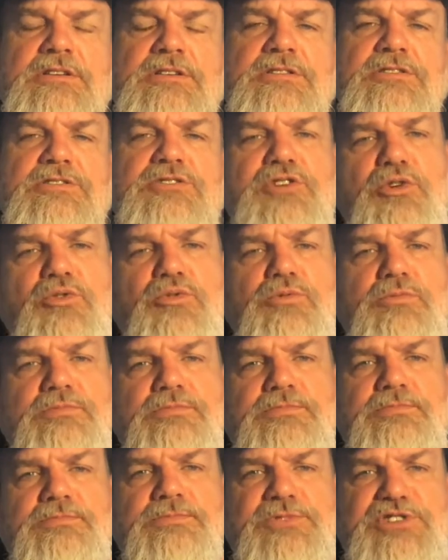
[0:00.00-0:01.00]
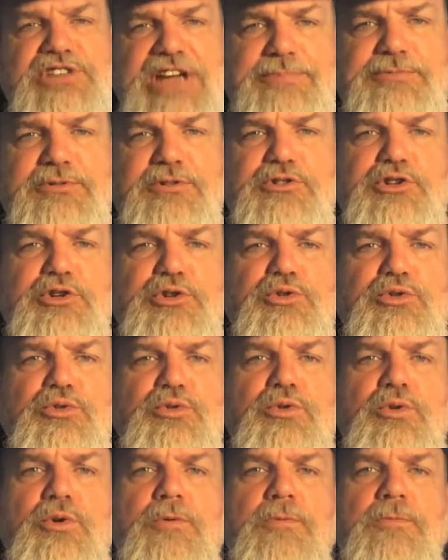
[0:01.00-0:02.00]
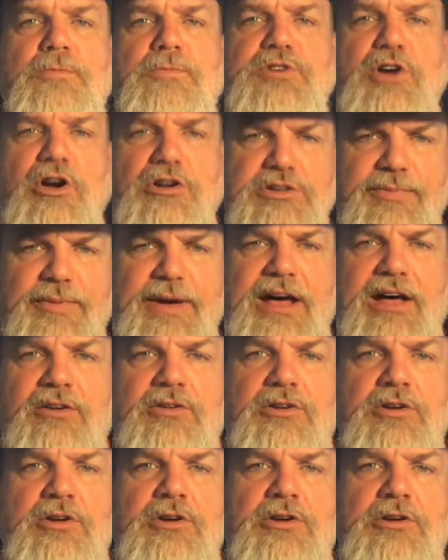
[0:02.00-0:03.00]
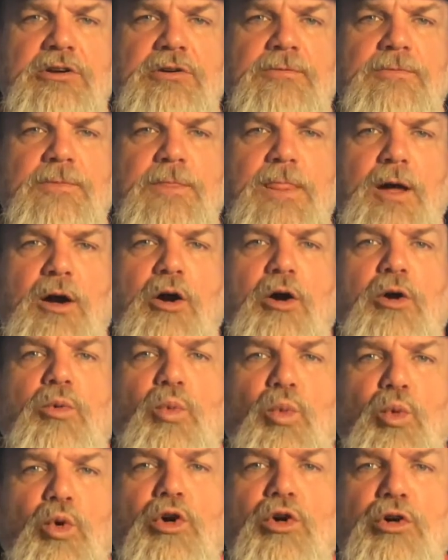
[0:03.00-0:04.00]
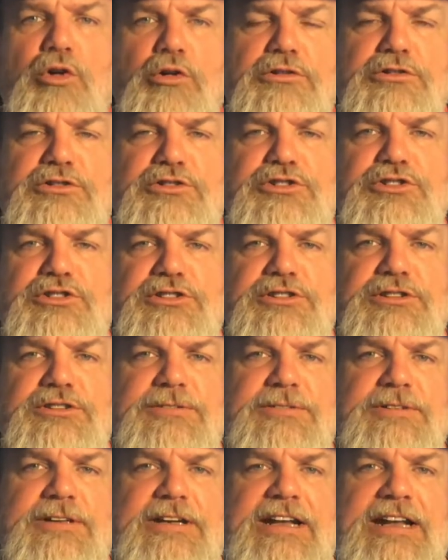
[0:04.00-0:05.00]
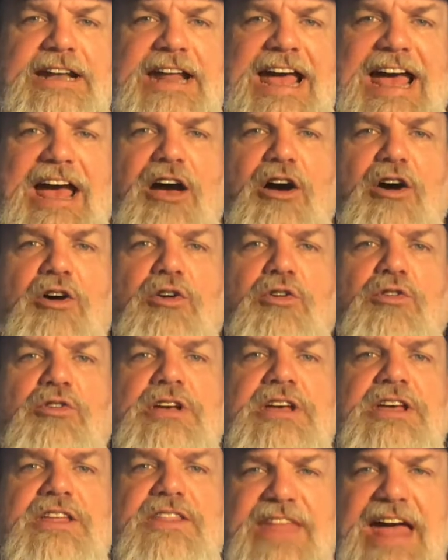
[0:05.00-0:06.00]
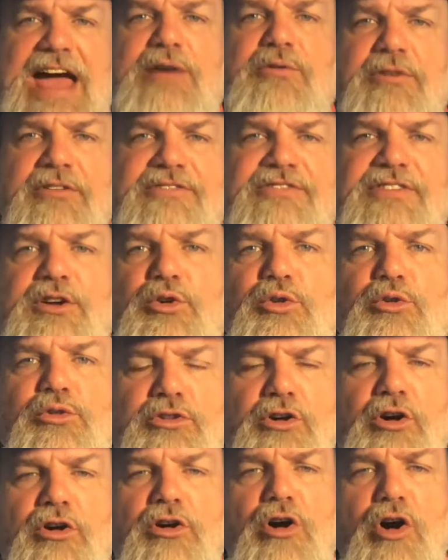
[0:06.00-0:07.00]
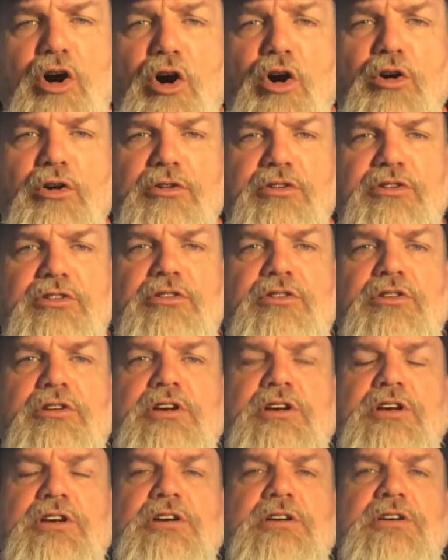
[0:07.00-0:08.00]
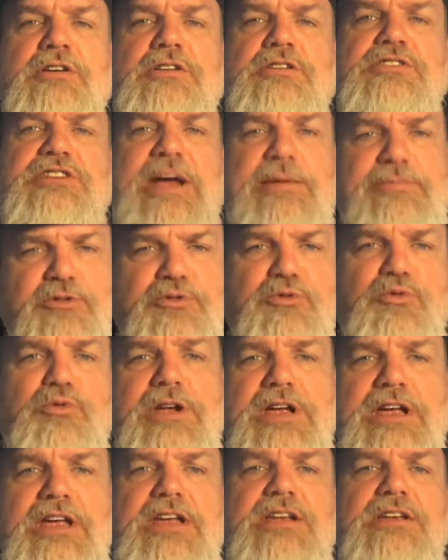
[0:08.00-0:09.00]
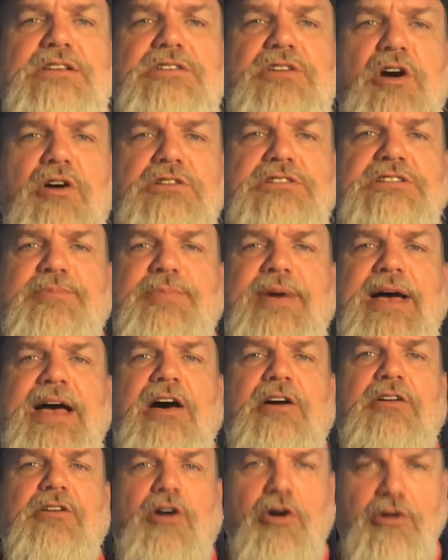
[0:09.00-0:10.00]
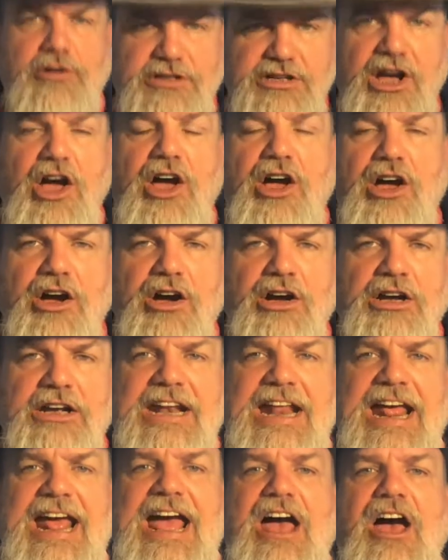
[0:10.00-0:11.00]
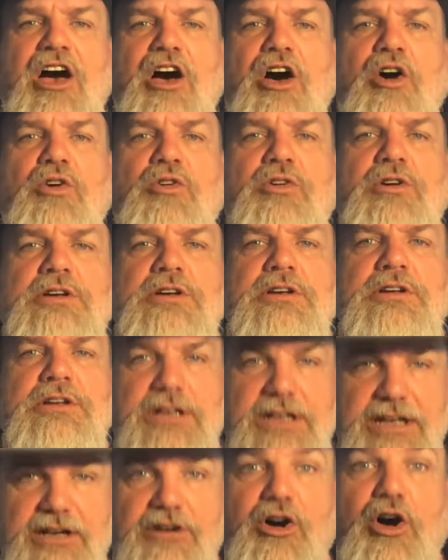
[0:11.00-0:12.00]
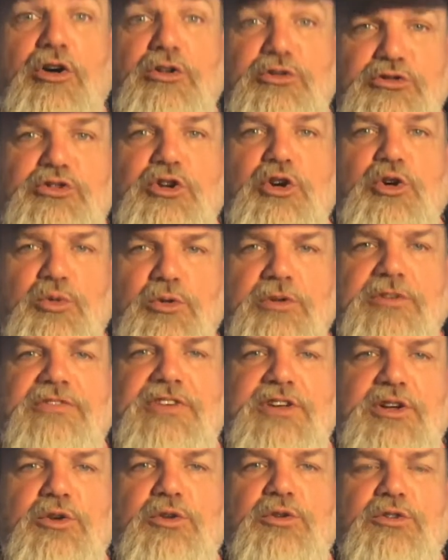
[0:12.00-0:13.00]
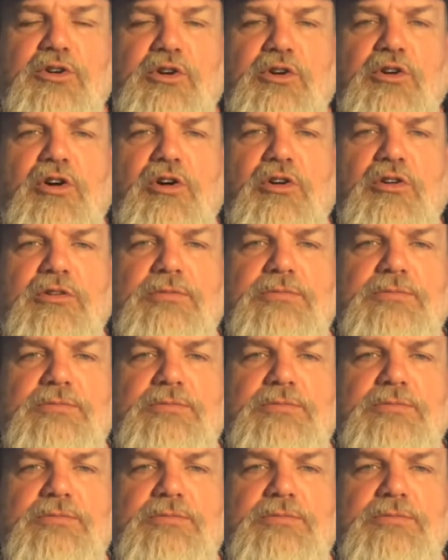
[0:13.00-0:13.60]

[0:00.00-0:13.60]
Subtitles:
So, chapter 2 talks about our works and how that reveals our heart. Chapter 3 talks about our tongue and how it also reveals our heart.